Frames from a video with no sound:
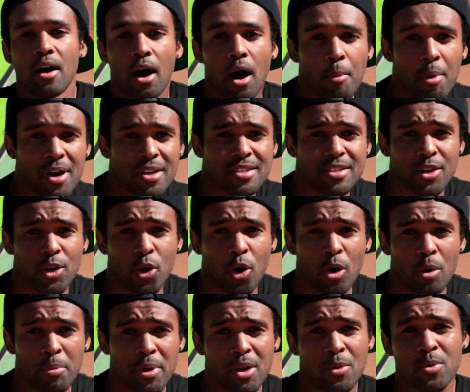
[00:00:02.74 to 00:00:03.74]
I'm Austin
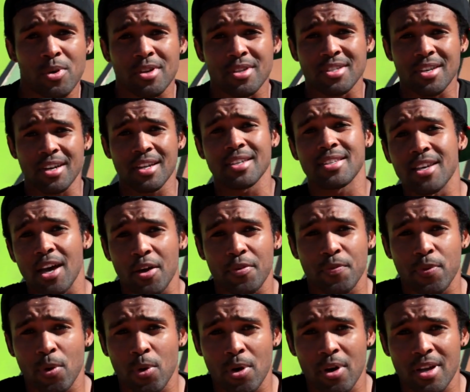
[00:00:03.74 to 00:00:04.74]
Coleman, we're in sunny
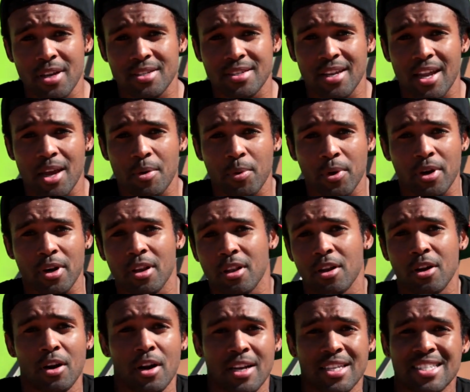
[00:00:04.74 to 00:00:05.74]
South Florida. Today we're going to
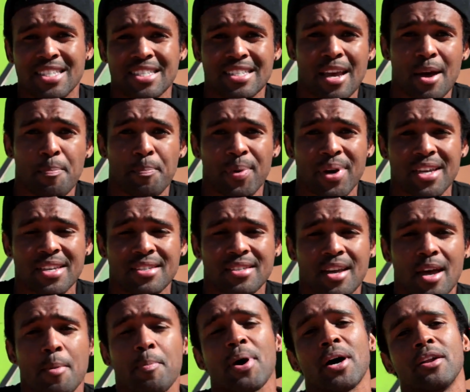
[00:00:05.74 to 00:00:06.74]
learn step by
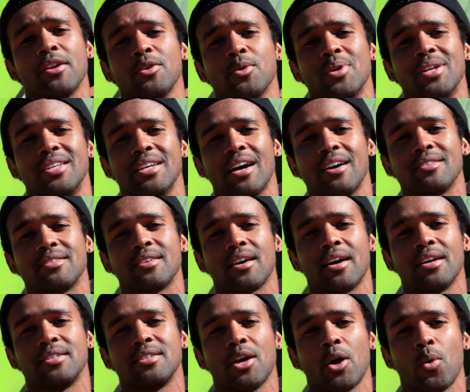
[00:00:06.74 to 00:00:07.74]
step how to do a
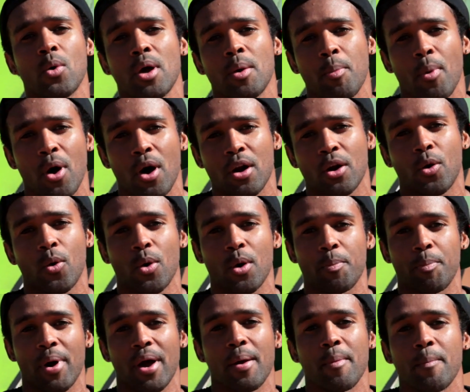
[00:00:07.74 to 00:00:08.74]
downside tail whip on a
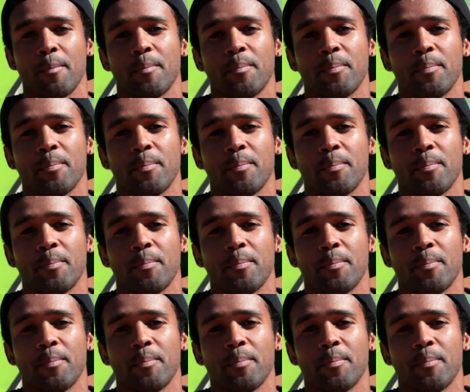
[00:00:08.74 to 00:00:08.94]
quarter pipe.